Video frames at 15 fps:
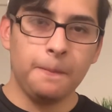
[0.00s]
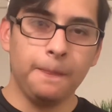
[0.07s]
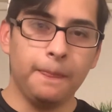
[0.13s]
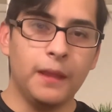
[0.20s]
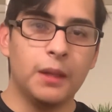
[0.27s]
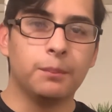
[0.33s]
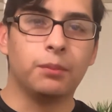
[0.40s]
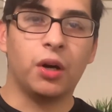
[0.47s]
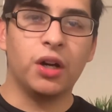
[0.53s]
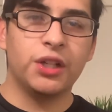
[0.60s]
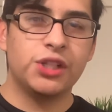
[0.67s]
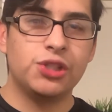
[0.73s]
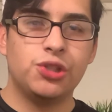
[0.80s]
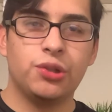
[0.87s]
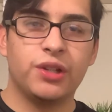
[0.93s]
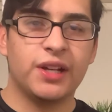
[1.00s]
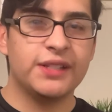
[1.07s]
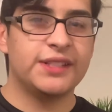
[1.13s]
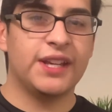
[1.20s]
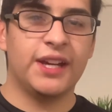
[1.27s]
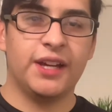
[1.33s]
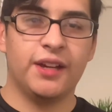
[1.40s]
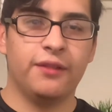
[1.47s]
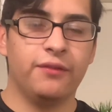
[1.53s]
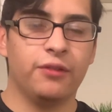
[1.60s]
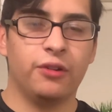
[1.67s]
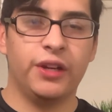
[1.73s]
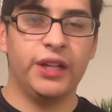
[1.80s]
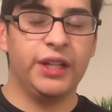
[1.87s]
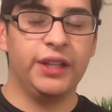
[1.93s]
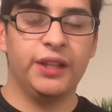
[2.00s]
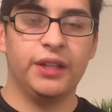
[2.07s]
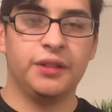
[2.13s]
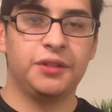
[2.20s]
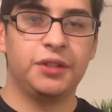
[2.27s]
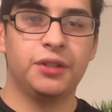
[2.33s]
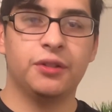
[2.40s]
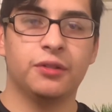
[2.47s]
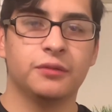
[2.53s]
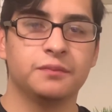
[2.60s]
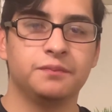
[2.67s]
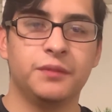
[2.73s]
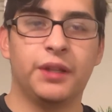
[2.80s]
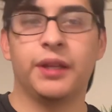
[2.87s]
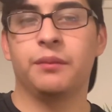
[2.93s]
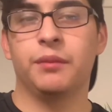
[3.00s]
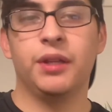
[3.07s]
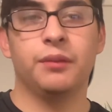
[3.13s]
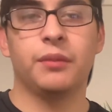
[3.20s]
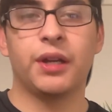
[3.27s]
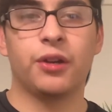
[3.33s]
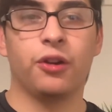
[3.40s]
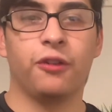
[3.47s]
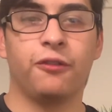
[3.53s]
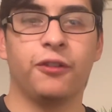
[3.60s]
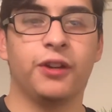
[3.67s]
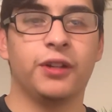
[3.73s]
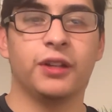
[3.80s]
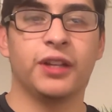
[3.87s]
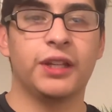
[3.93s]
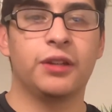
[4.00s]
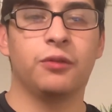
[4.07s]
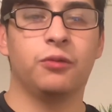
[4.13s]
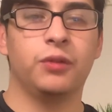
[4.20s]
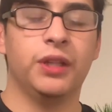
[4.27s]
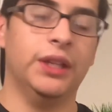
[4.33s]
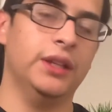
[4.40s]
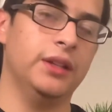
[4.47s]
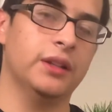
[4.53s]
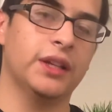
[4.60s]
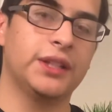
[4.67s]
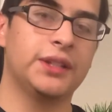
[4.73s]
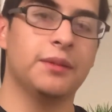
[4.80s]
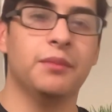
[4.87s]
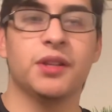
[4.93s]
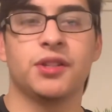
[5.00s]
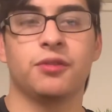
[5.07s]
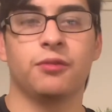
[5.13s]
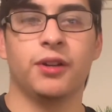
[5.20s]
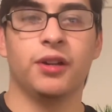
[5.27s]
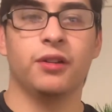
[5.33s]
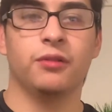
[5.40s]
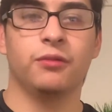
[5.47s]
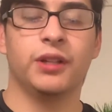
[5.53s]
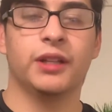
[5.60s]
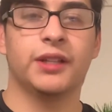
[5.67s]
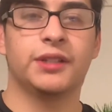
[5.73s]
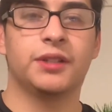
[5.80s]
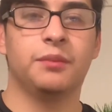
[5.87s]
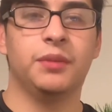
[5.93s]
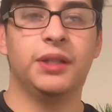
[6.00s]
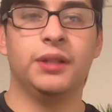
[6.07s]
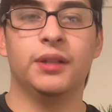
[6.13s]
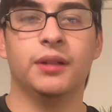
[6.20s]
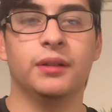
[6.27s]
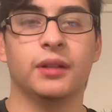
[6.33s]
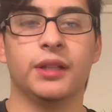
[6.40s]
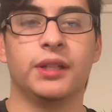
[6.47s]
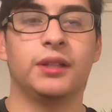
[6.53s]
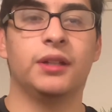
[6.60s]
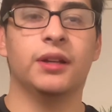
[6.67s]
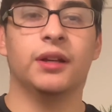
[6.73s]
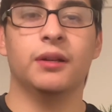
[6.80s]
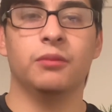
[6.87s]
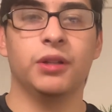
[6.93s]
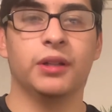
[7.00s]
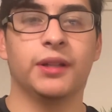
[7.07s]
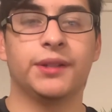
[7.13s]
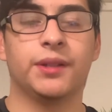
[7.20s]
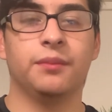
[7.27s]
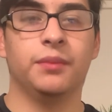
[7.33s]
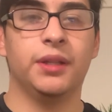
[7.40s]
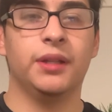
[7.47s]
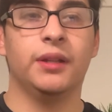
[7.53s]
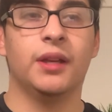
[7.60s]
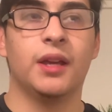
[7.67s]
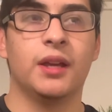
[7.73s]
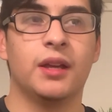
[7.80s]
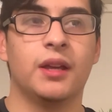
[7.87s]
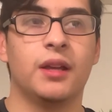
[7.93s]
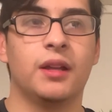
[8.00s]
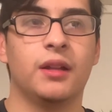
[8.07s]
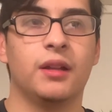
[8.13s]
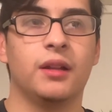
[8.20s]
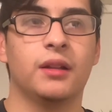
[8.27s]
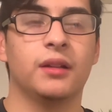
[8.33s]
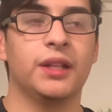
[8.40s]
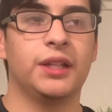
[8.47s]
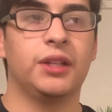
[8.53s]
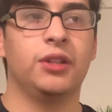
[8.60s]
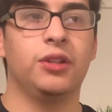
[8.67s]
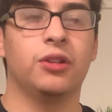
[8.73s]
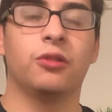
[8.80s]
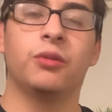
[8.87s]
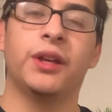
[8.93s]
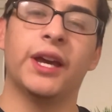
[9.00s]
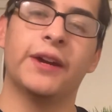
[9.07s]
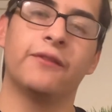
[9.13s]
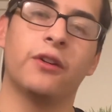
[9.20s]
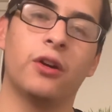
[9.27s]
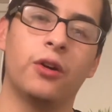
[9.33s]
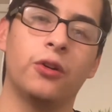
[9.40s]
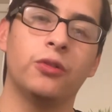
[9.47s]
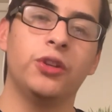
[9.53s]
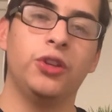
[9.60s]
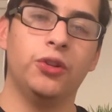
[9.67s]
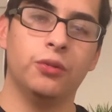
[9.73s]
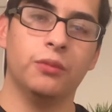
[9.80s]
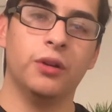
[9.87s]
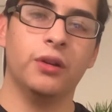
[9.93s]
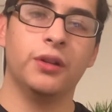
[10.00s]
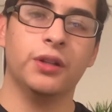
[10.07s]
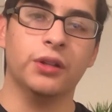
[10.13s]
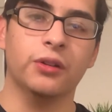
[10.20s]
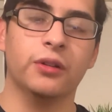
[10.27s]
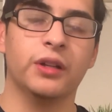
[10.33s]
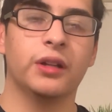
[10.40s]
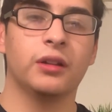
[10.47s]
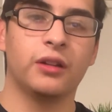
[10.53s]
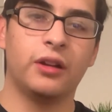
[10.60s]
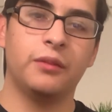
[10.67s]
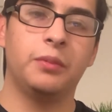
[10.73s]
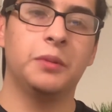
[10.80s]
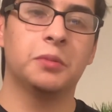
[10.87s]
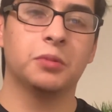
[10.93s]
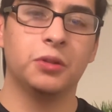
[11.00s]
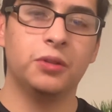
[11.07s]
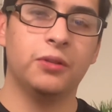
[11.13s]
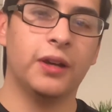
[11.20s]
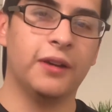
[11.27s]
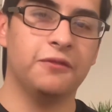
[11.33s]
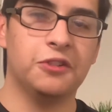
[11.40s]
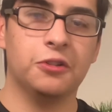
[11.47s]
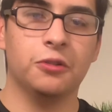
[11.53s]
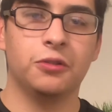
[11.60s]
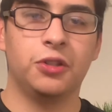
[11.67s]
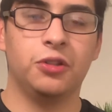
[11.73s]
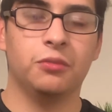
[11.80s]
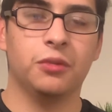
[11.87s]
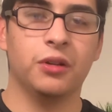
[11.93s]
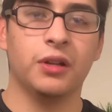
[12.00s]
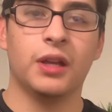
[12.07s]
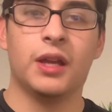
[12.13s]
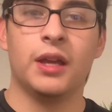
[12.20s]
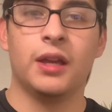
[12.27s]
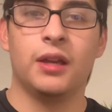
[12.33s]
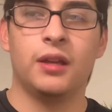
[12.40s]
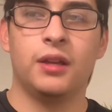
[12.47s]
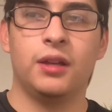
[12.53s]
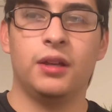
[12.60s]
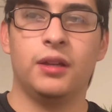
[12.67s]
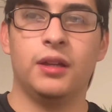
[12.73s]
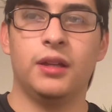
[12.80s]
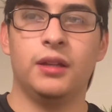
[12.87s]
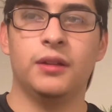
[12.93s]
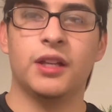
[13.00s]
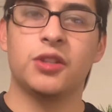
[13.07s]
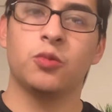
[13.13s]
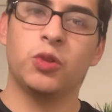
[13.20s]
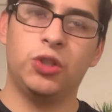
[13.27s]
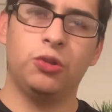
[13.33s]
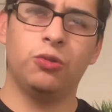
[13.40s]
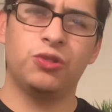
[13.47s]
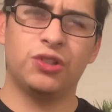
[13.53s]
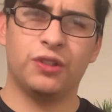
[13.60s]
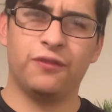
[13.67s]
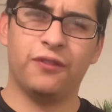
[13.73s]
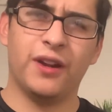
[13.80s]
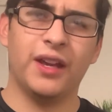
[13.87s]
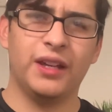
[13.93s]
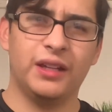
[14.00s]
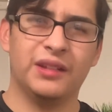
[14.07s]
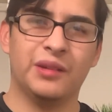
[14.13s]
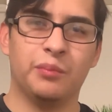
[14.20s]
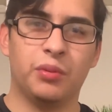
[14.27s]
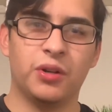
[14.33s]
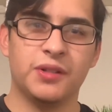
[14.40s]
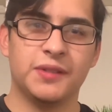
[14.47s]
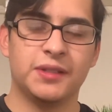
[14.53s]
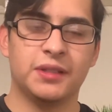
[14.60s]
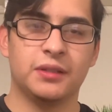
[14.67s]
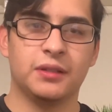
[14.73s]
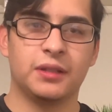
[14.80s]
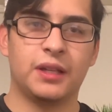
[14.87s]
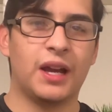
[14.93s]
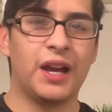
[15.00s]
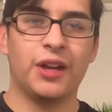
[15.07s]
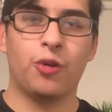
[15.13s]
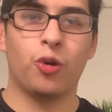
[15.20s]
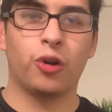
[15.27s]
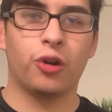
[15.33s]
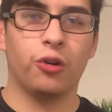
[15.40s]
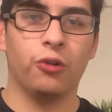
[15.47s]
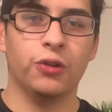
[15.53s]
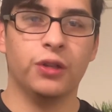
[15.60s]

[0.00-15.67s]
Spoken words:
bondage you guys have, or anything, like me and my girlfriend, like we like to mess around, we like to be like dumb, we like to be like, we have our own humor, and a lot of people do have their own humor, and that's what you should find in the person, guy or girl,